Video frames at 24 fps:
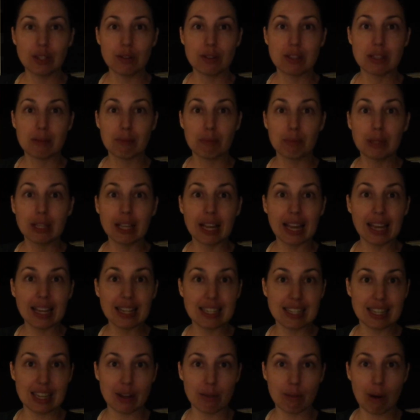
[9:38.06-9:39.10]
do some
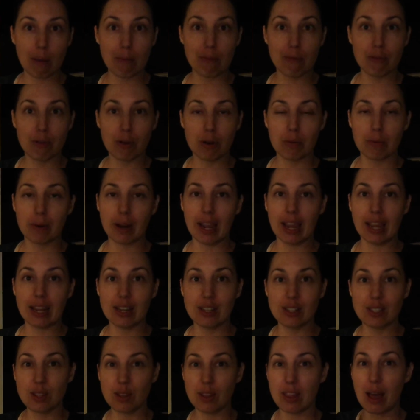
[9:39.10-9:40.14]
planting right before it
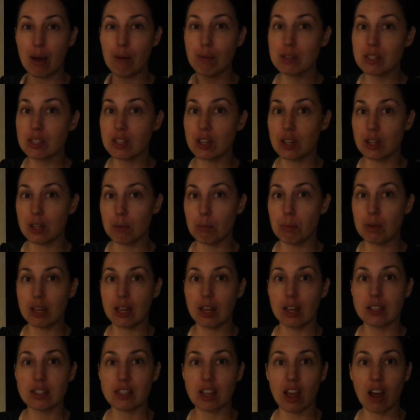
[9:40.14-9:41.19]
rained, so that was good
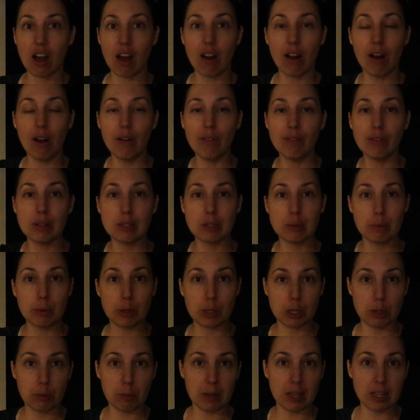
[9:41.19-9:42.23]
because I got all those
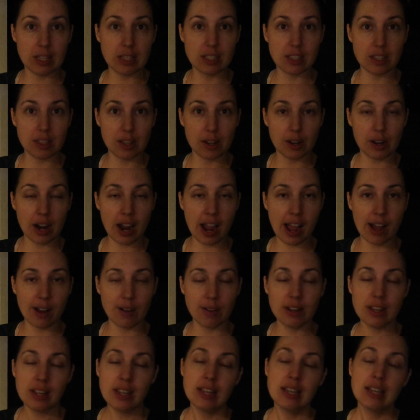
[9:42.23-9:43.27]
bush beans in the
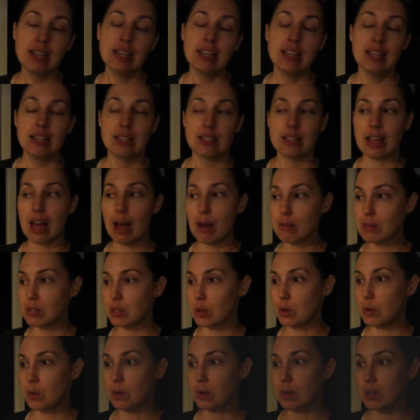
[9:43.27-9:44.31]
ground. That was
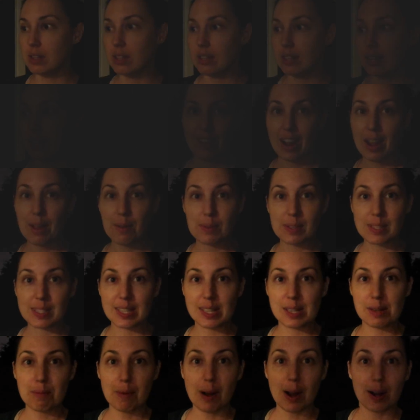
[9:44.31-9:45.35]
cool. All right, we'll
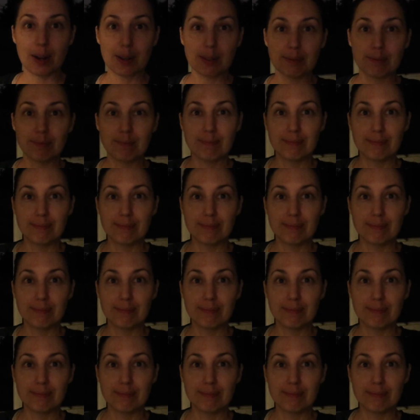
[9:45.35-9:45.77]
see you tomorrow.